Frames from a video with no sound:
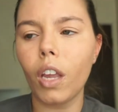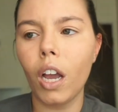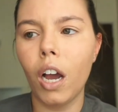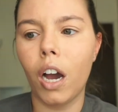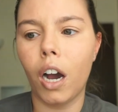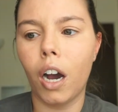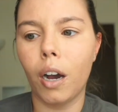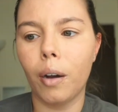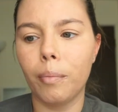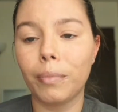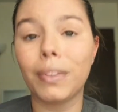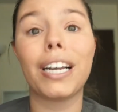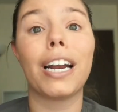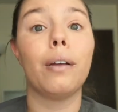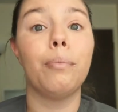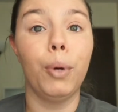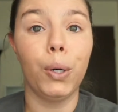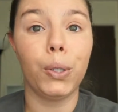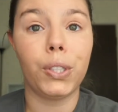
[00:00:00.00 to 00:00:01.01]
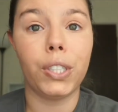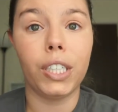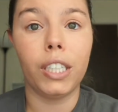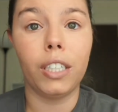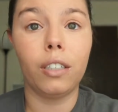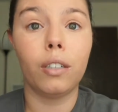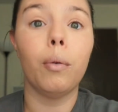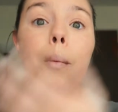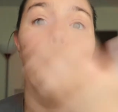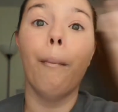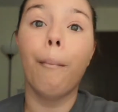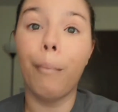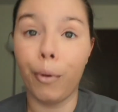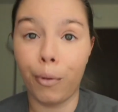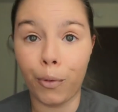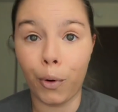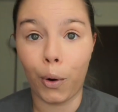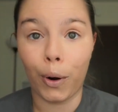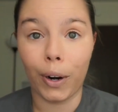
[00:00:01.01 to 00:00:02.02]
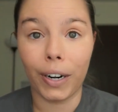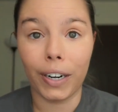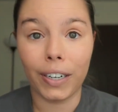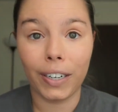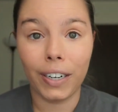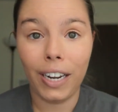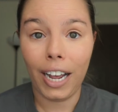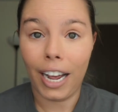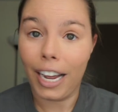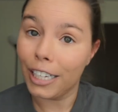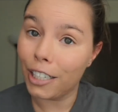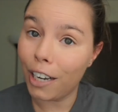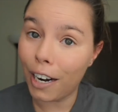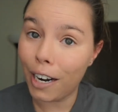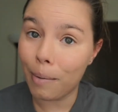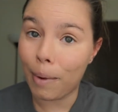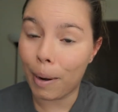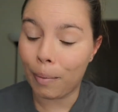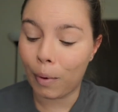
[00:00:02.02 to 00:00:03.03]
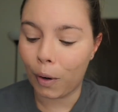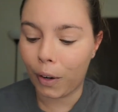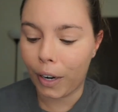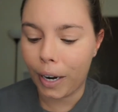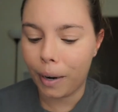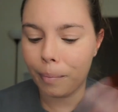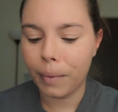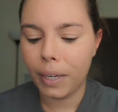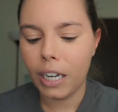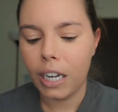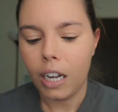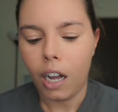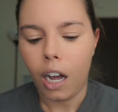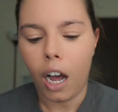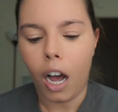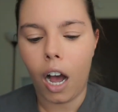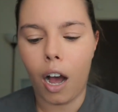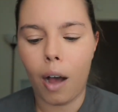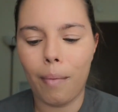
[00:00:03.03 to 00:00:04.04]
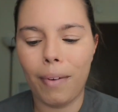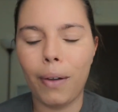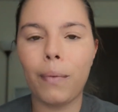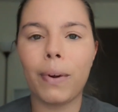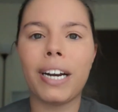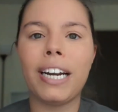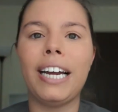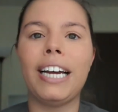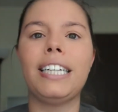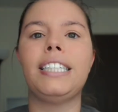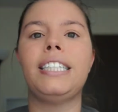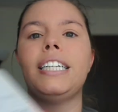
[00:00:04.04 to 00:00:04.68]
that I posted before I started my program. And what I had